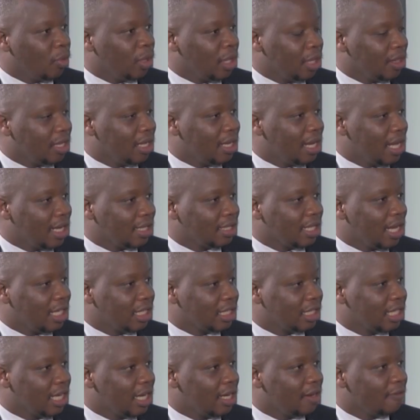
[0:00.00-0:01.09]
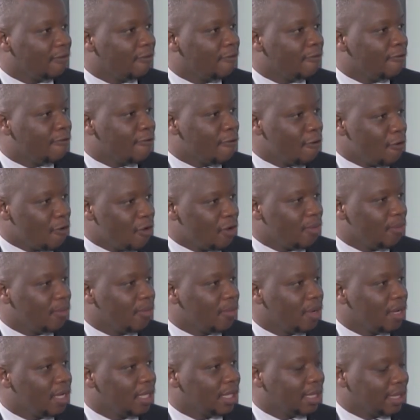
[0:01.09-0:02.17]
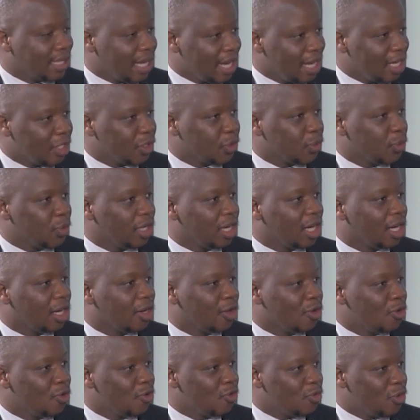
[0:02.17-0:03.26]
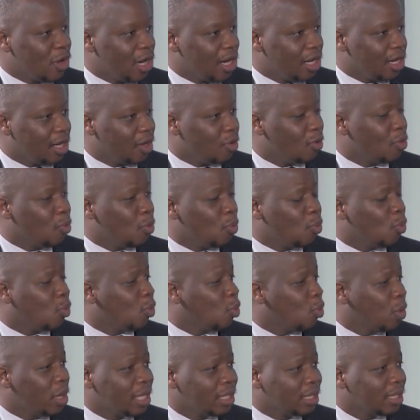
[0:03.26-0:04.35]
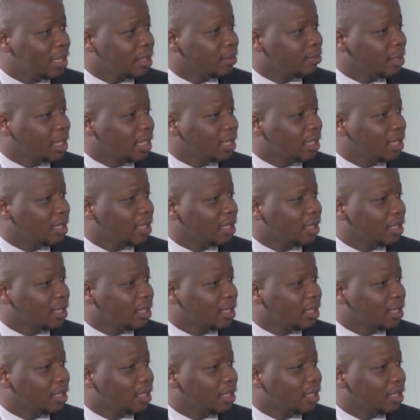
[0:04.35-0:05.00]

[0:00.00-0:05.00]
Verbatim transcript: in the Next Einstein Forum Science Week Rwanda. What does this mean?